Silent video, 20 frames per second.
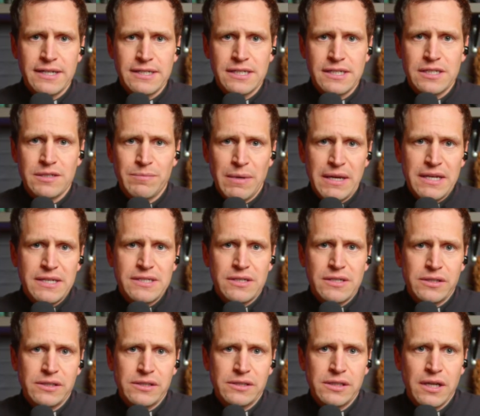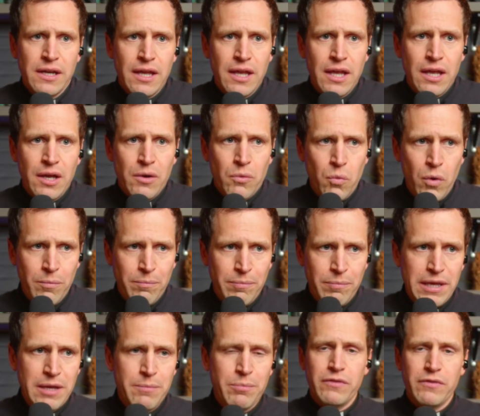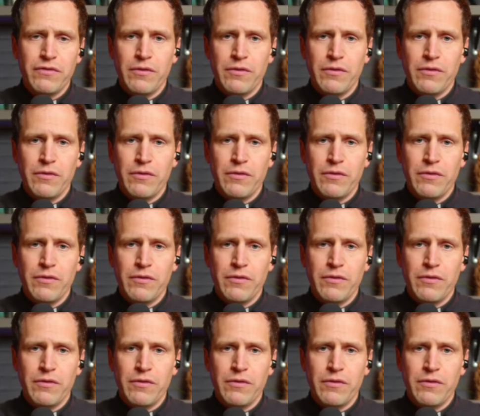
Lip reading: It's based on what people have